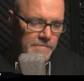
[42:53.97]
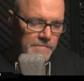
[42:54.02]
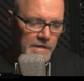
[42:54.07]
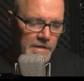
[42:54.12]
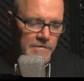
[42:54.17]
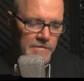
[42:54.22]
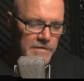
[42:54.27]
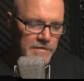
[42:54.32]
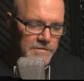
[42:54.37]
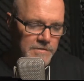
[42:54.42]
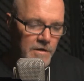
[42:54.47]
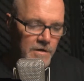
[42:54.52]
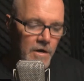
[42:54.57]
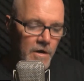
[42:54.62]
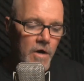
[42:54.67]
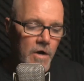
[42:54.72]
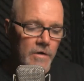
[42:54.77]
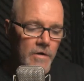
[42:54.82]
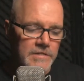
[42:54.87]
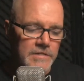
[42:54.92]
I don't think so.
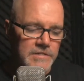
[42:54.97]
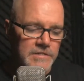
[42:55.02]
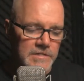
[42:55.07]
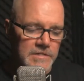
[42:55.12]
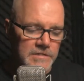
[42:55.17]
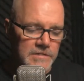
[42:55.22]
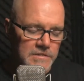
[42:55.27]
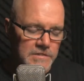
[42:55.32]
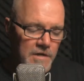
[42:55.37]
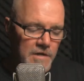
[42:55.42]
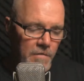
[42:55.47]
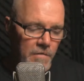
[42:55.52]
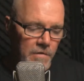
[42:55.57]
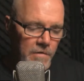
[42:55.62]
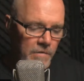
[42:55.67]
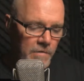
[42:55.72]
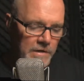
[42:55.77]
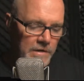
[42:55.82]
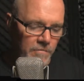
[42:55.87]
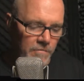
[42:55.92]
Okay, sis,
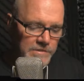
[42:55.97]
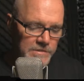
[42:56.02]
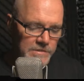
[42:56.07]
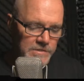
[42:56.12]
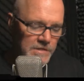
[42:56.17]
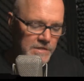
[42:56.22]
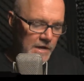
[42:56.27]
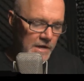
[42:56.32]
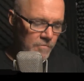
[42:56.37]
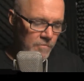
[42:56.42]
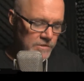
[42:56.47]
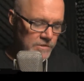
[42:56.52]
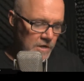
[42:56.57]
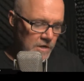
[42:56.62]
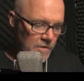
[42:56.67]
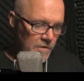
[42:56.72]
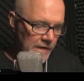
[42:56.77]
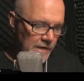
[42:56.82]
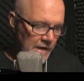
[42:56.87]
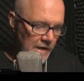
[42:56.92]
what's
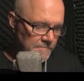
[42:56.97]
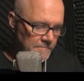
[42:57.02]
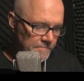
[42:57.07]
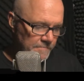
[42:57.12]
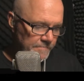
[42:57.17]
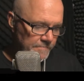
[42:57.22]
going on?